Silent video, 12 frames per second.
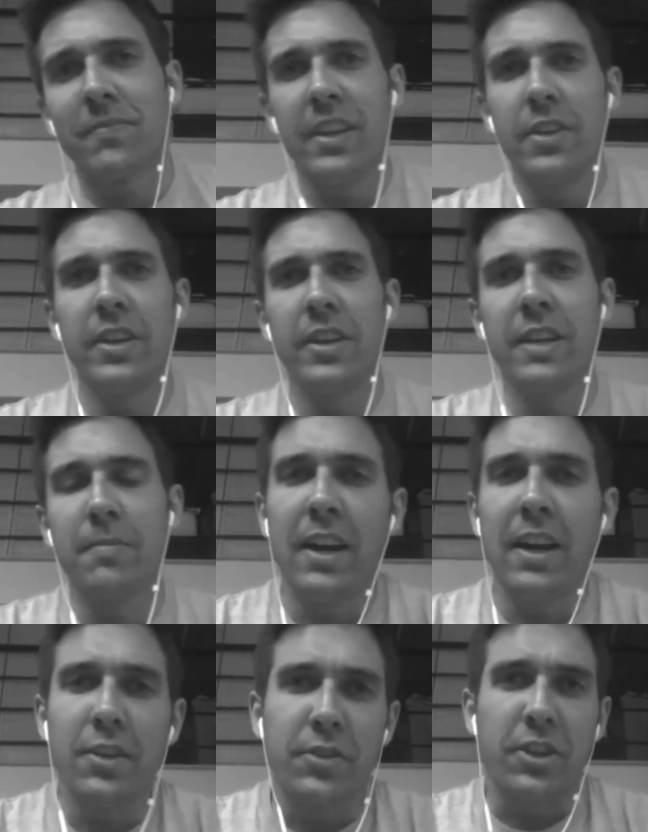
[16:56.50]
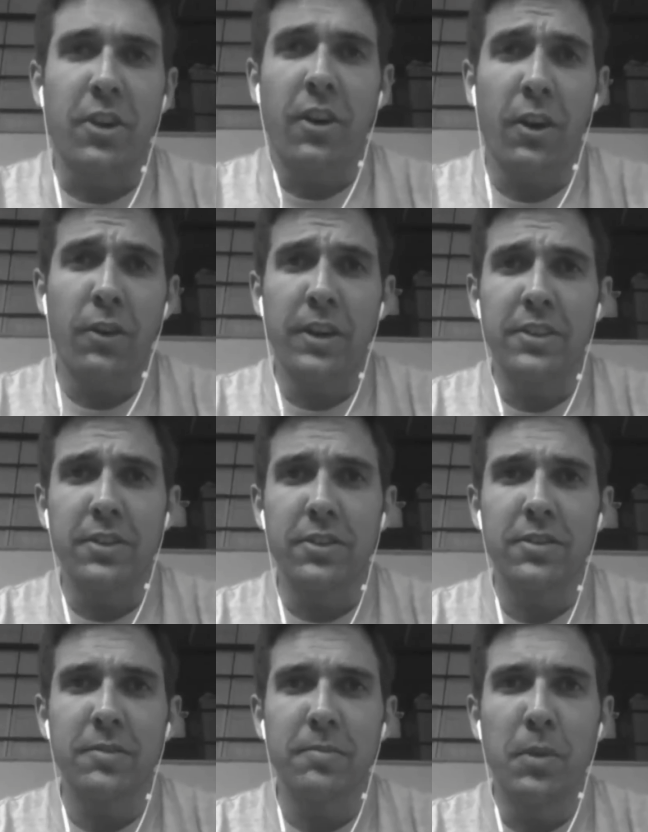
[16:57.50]
you can get miles for car
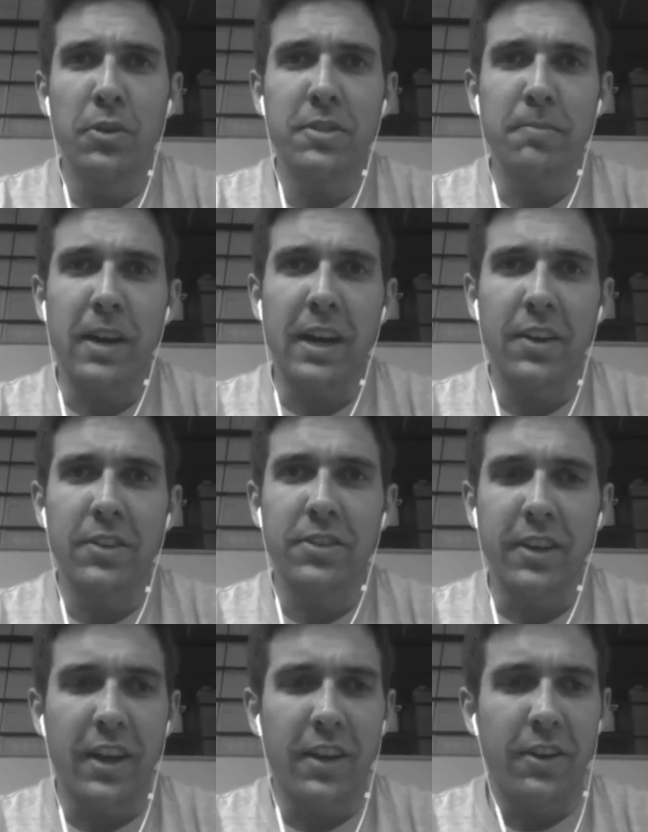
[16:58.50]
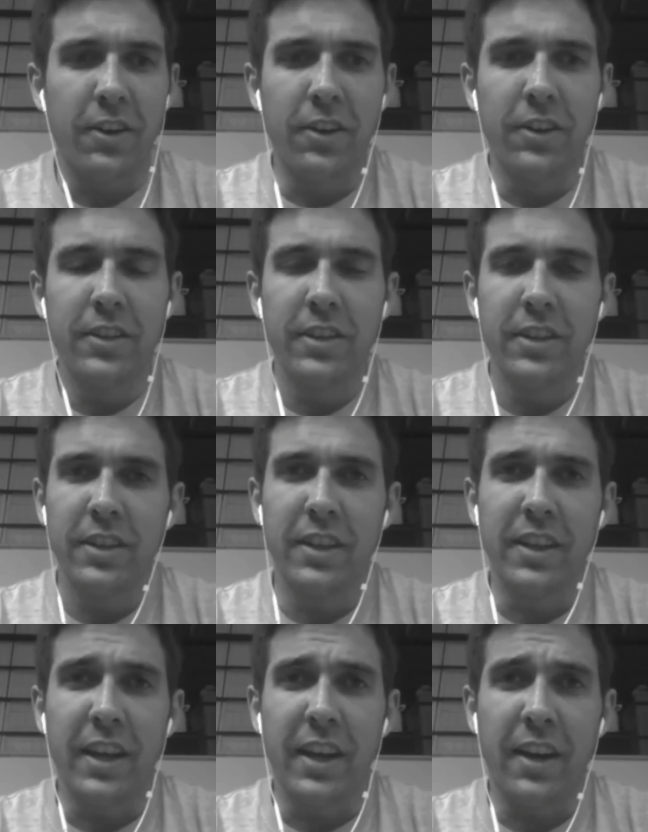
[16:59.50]
rentals. Most miles are not earned
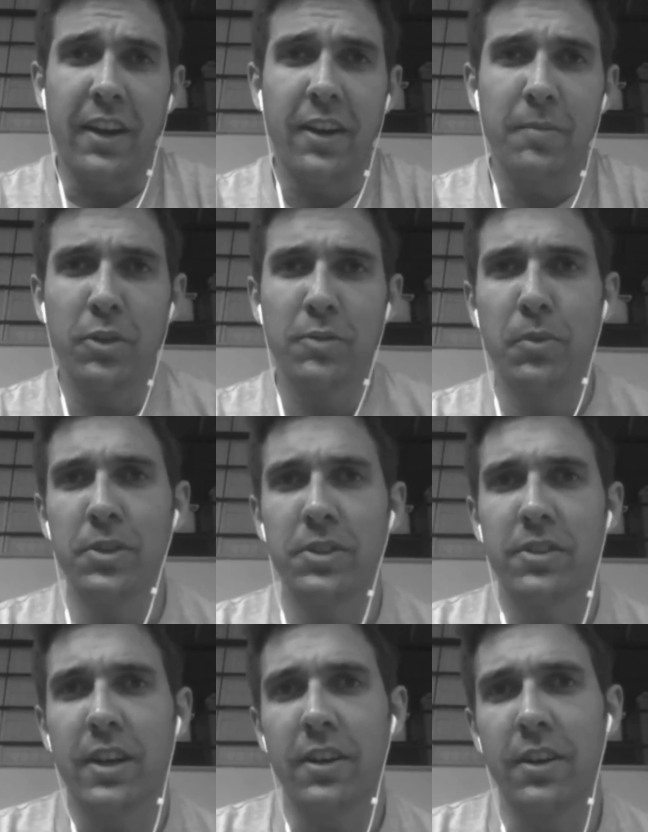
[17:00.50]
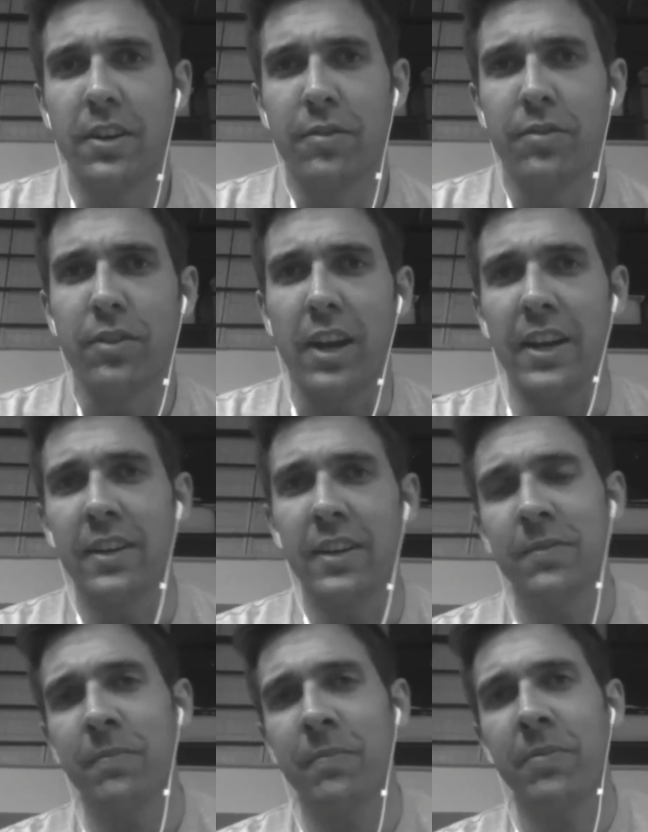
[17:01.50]
in the air. Most points are not earned flying.